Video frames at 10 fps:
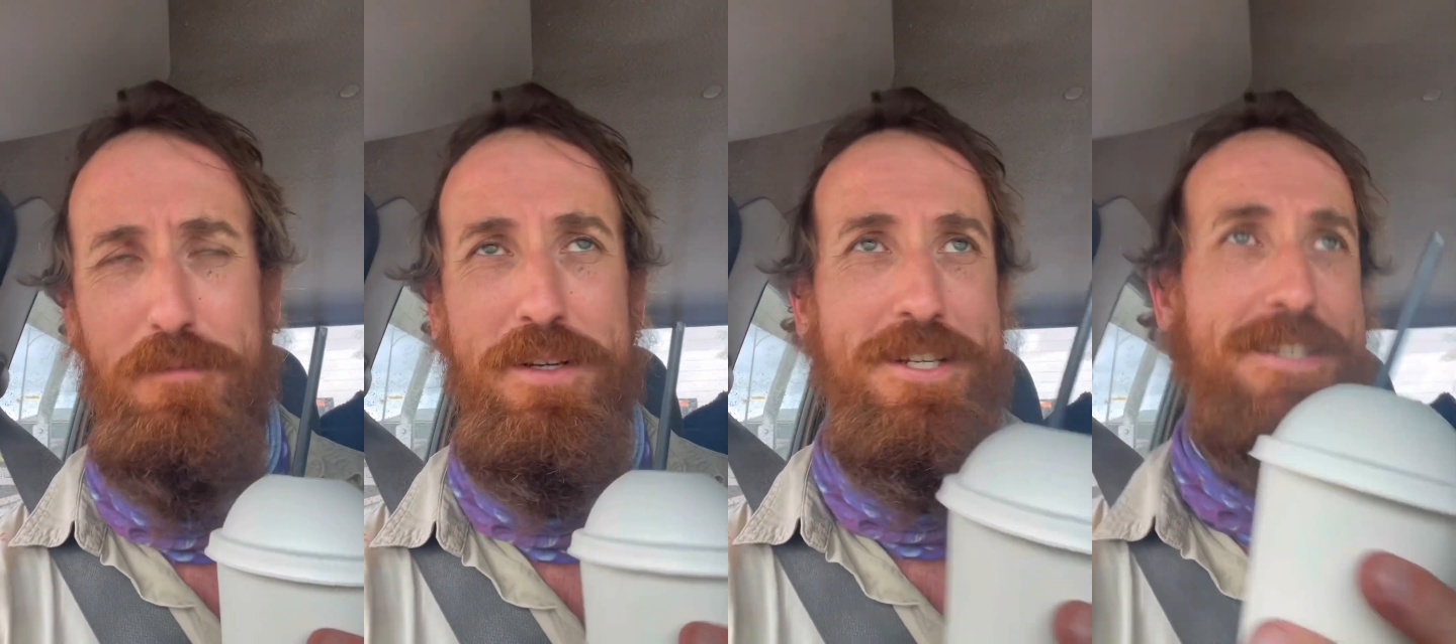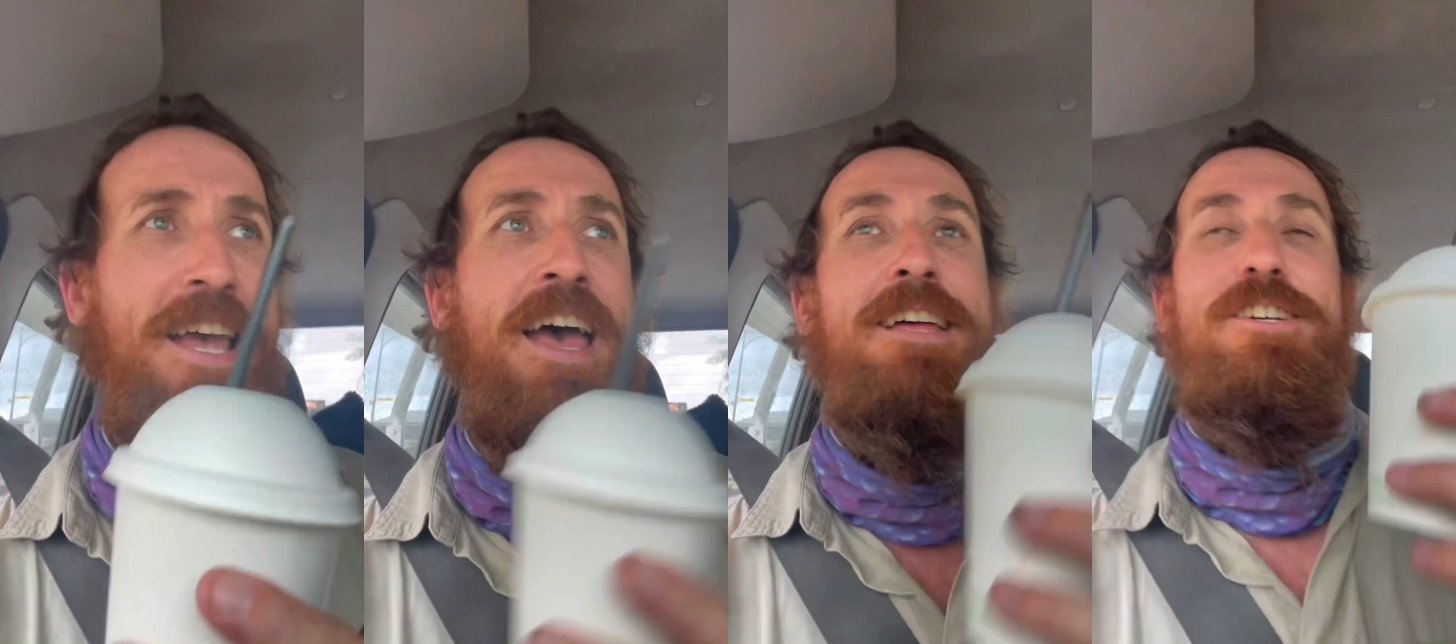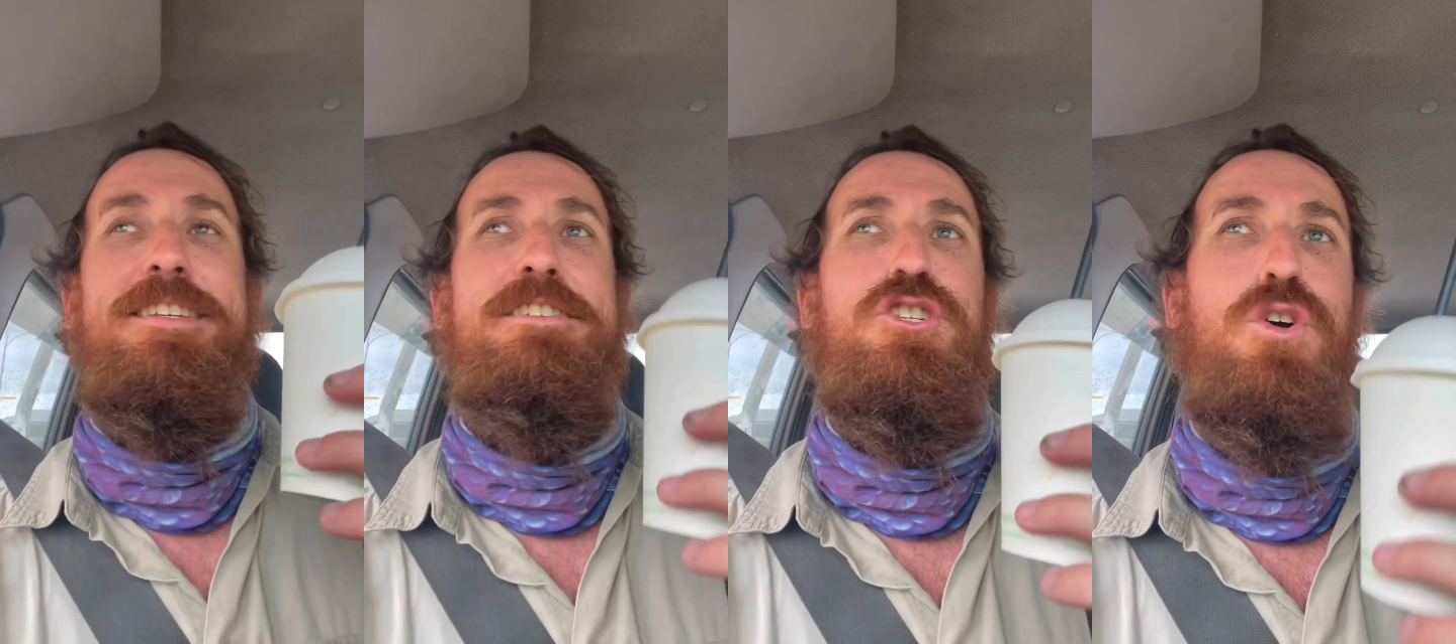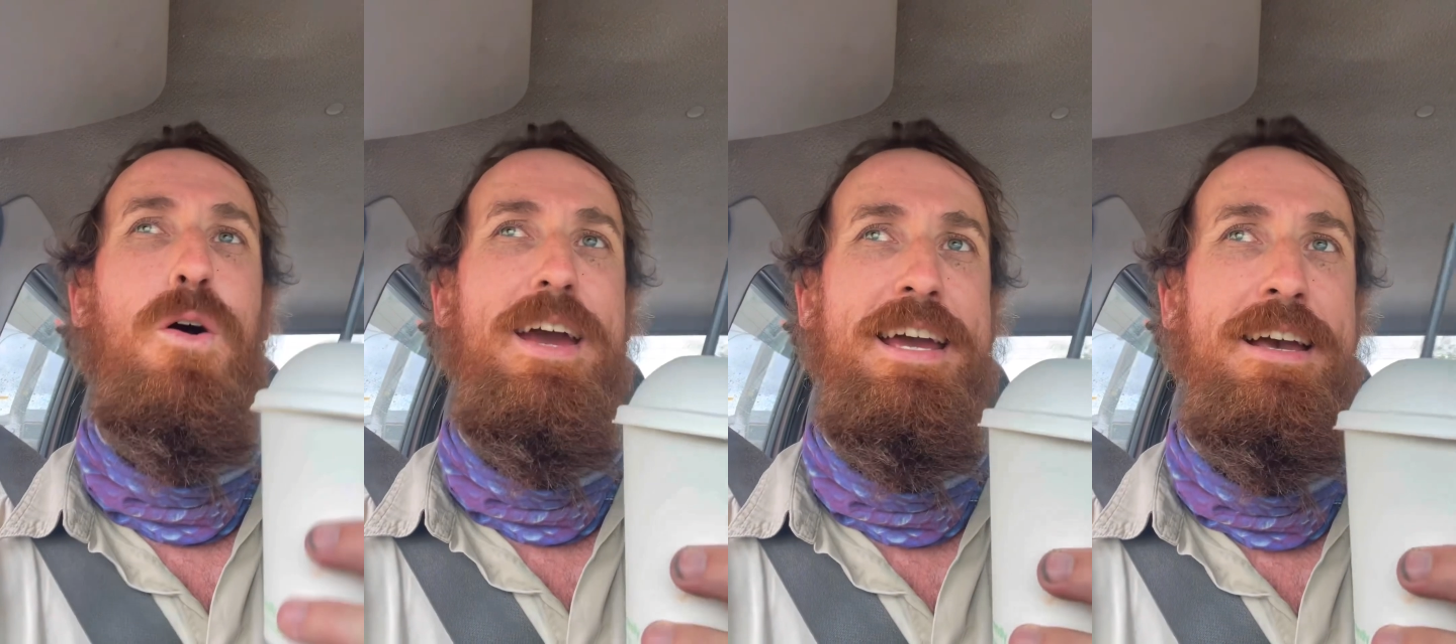But just
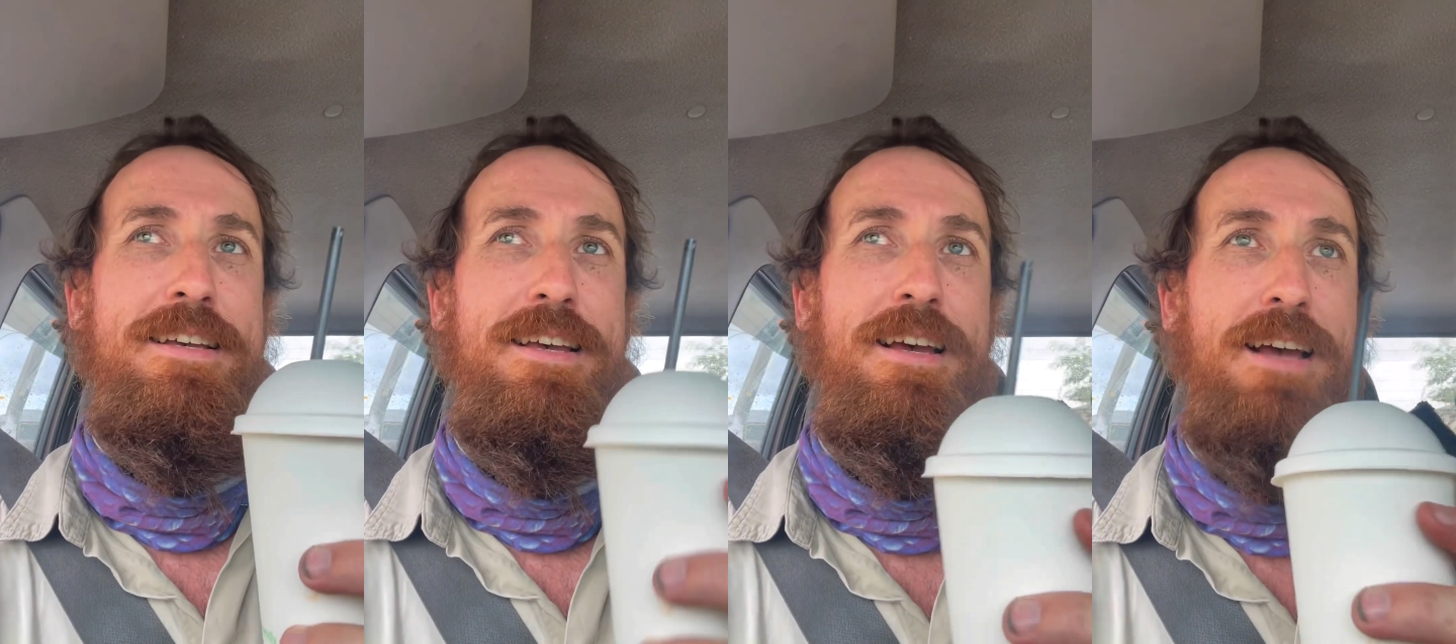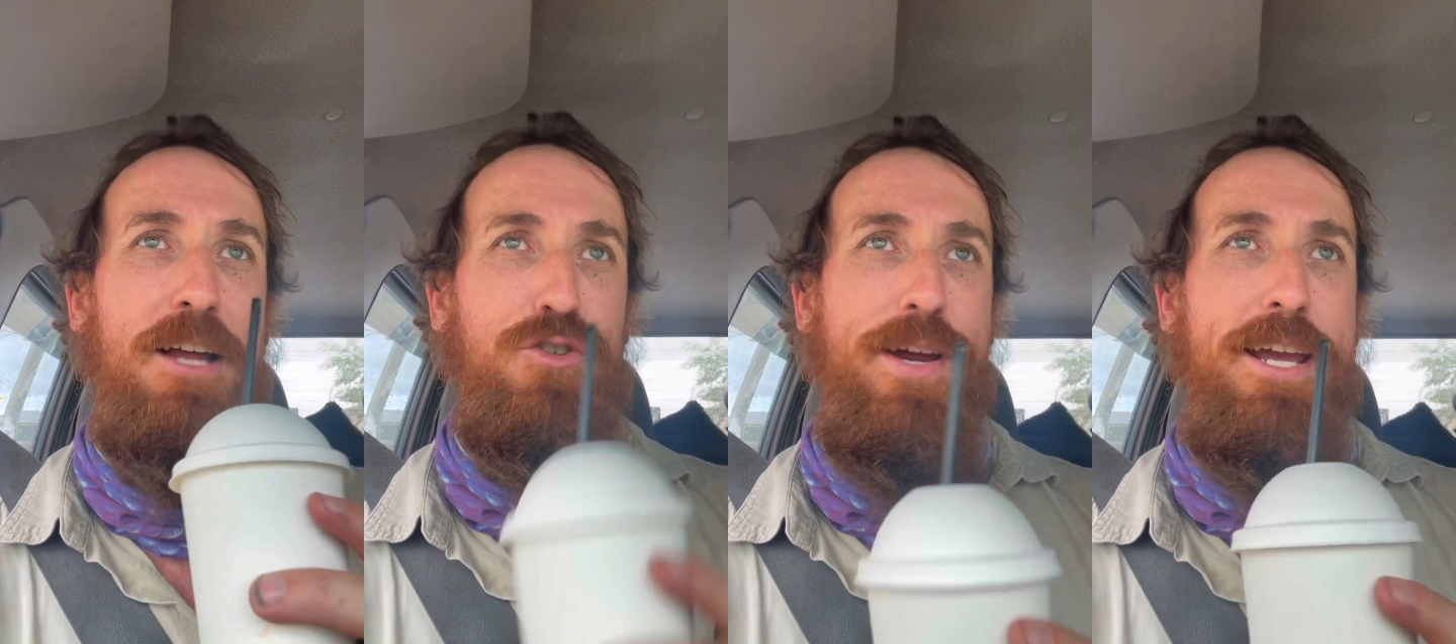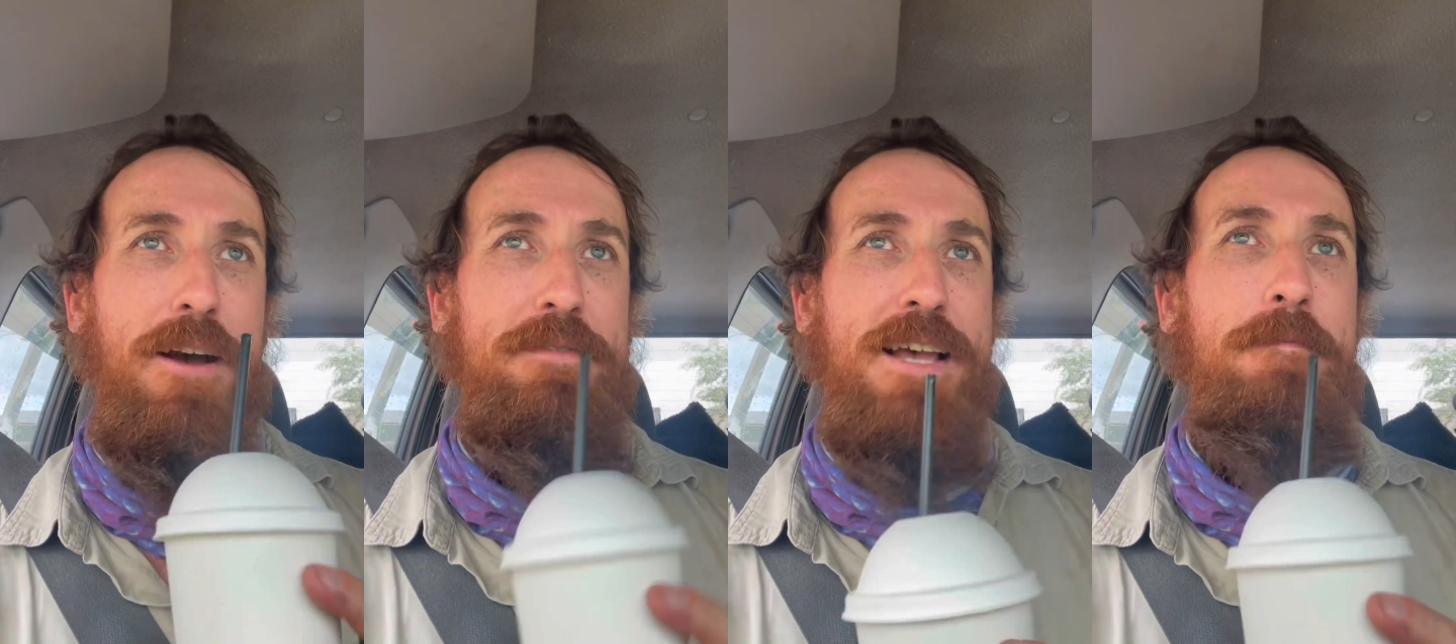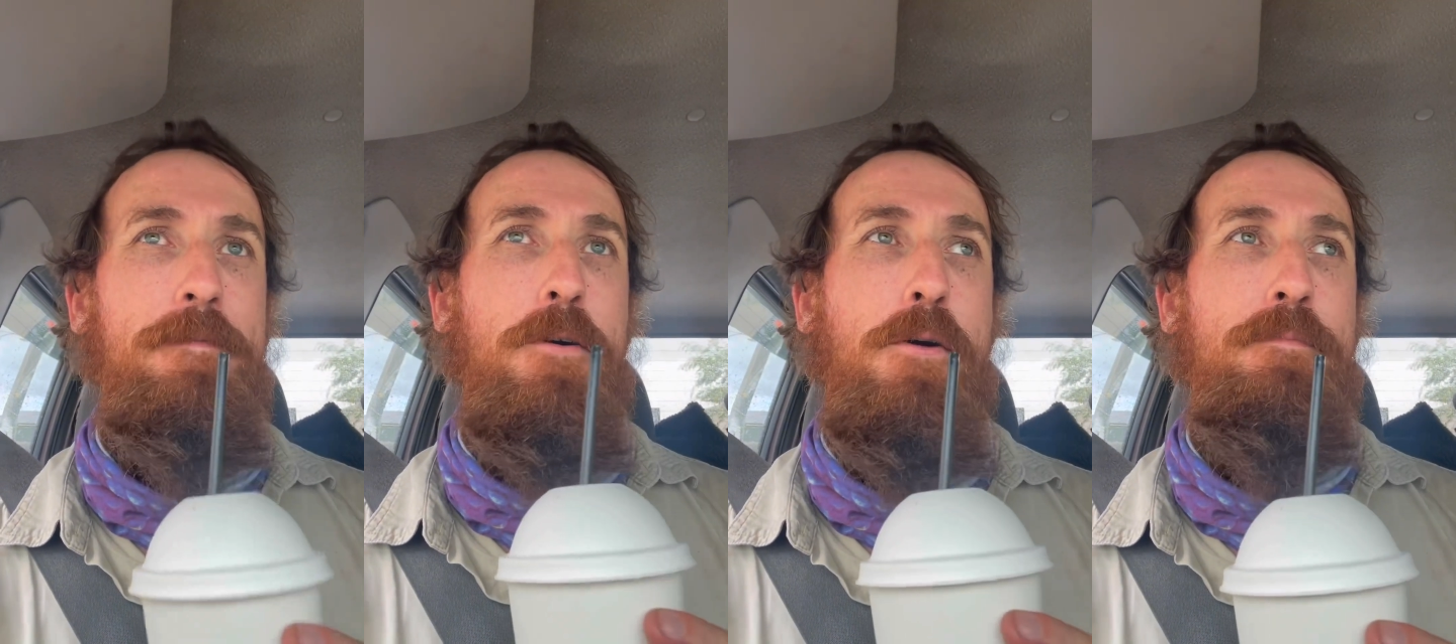enjoy a drink of some
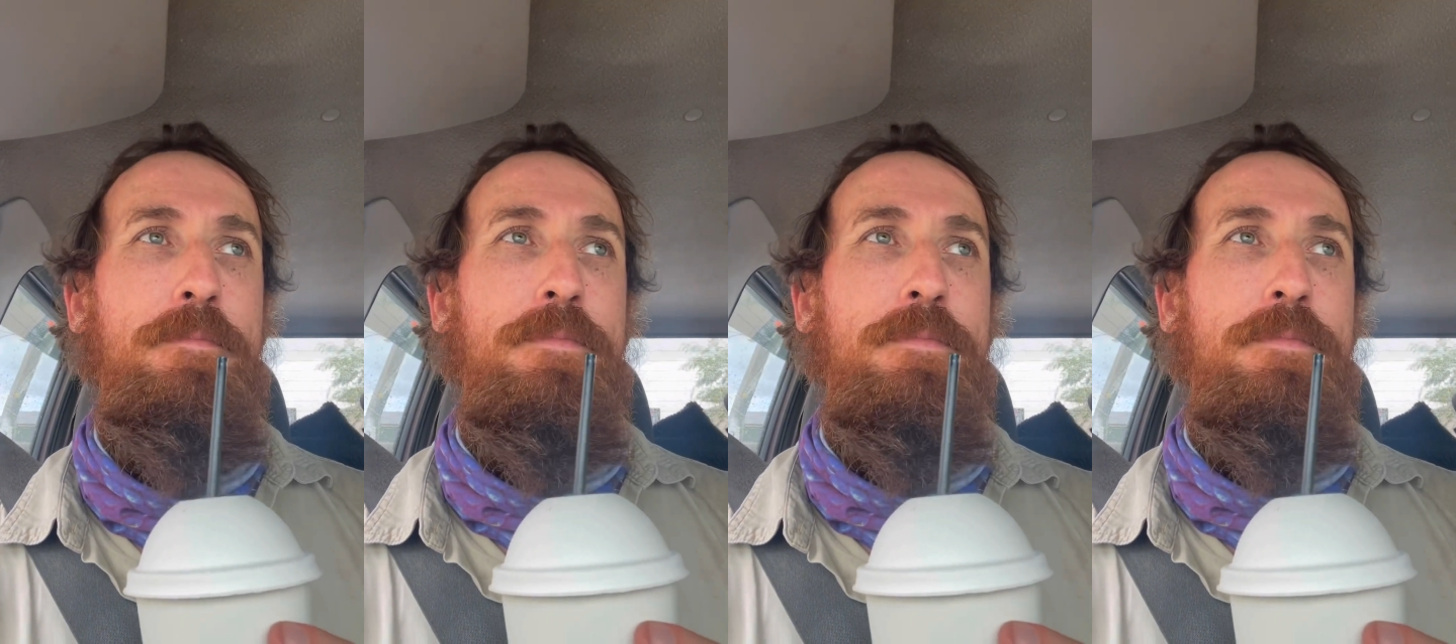form